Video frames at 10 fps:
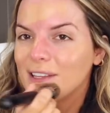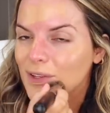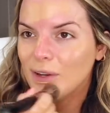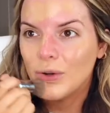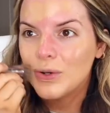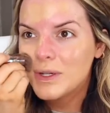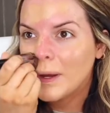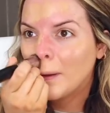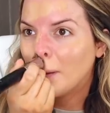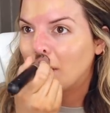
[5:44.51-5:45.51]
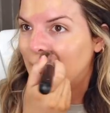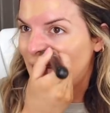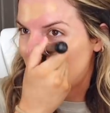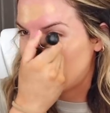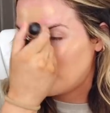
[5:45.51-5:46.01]
so I told y'all I
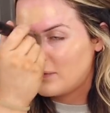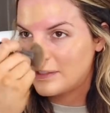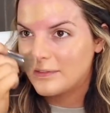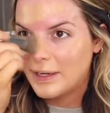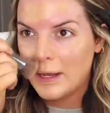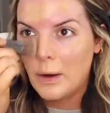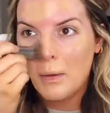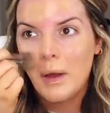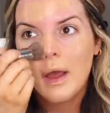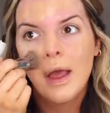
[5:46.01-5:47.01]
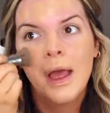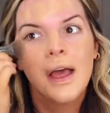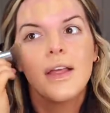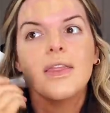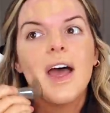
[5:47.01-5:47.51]
think in a previous video
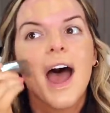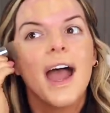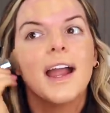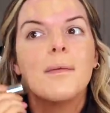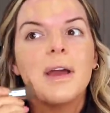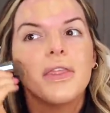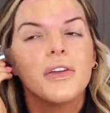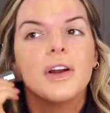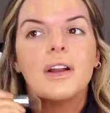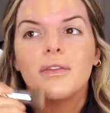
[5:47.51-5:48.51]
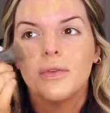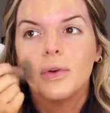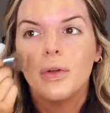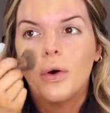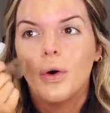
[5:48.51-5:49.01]
that I got my third and
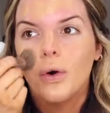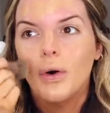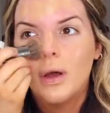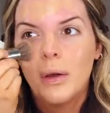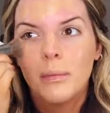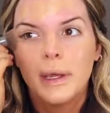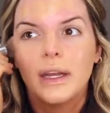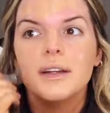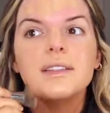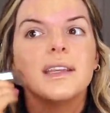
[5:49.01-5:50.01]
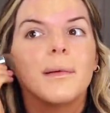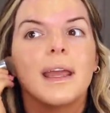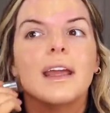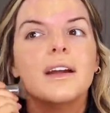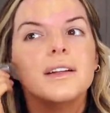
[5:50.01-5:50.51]
fourth hole pierced in my
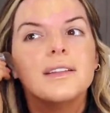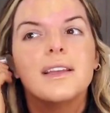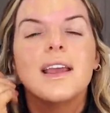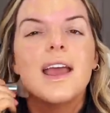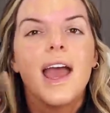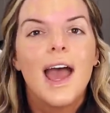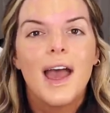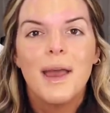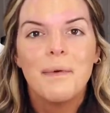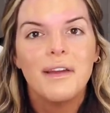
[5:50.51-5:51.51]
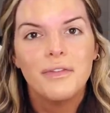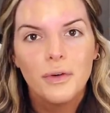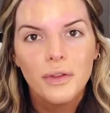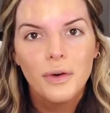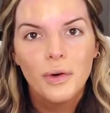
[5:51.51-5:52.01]
ears and my
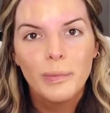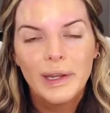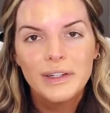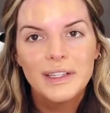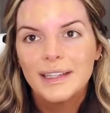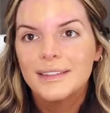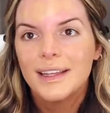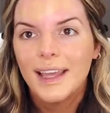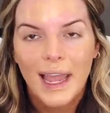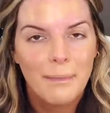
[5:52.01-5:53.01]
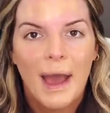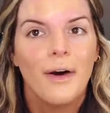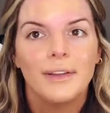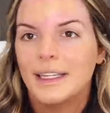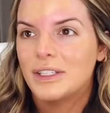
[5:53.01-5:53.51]
fourth hole piercings came
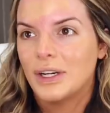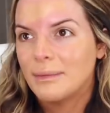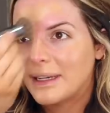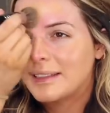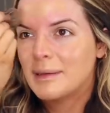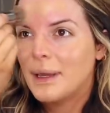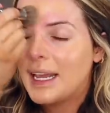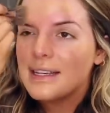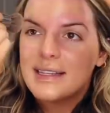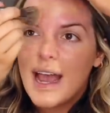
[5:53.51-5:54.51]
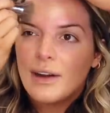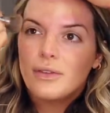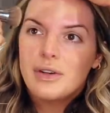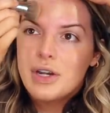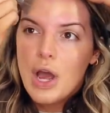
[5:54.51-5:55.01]
out like during my sleep I guess I
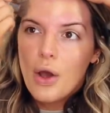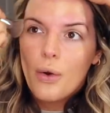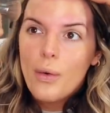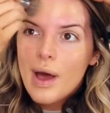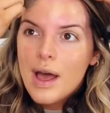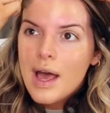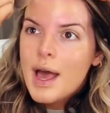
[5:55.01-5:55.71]
don't know